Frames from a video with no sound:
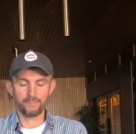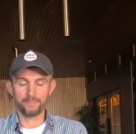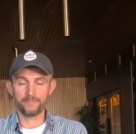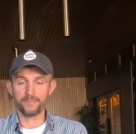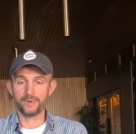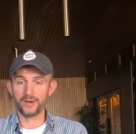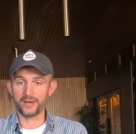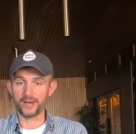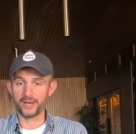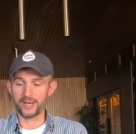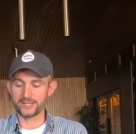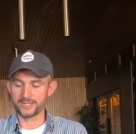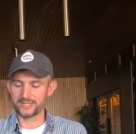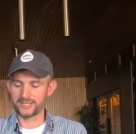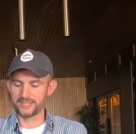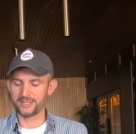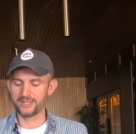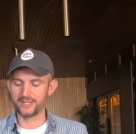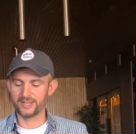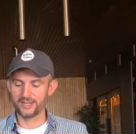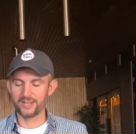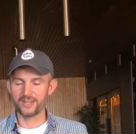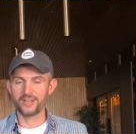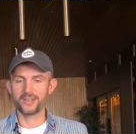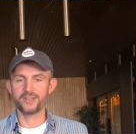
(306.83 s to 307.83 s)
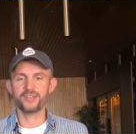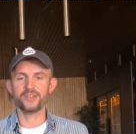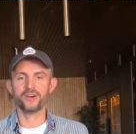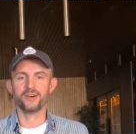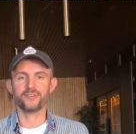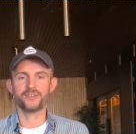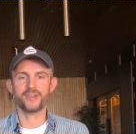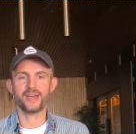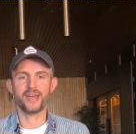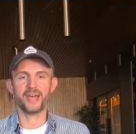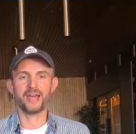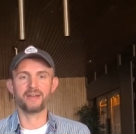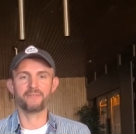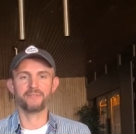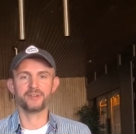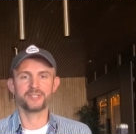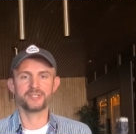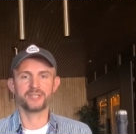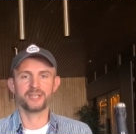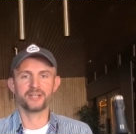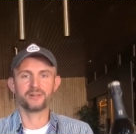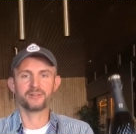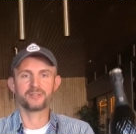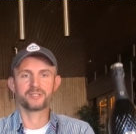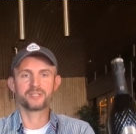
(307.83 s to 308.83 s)
but not every
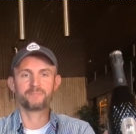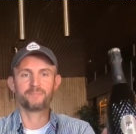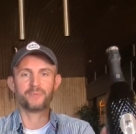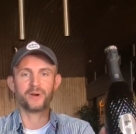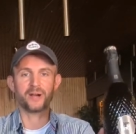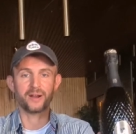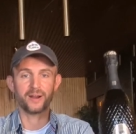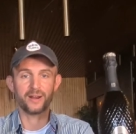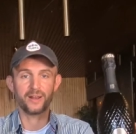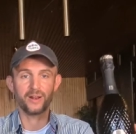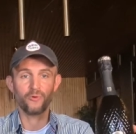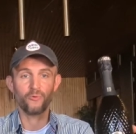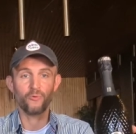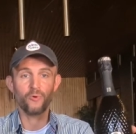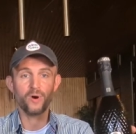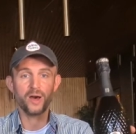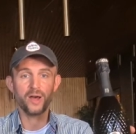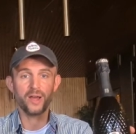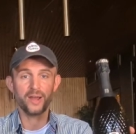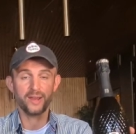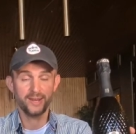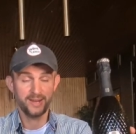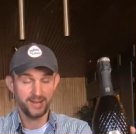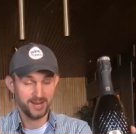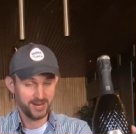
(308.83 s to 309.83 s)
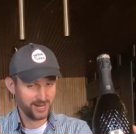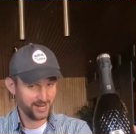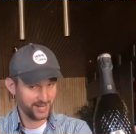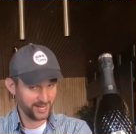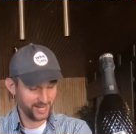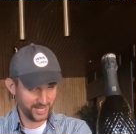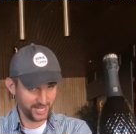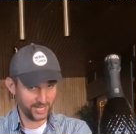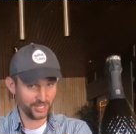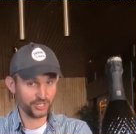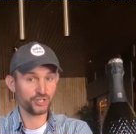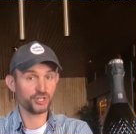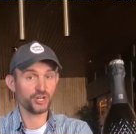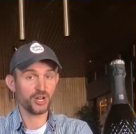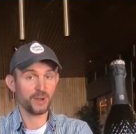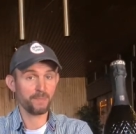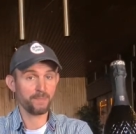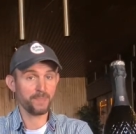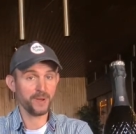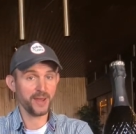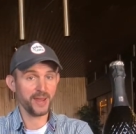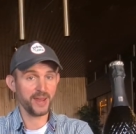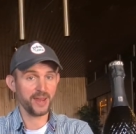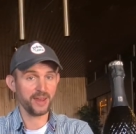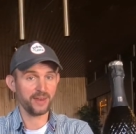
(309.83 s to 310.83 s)
single sparkling wine is
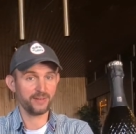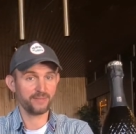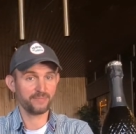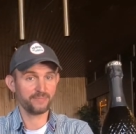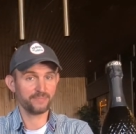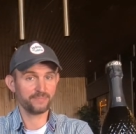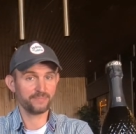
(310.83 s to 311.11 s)
champagne.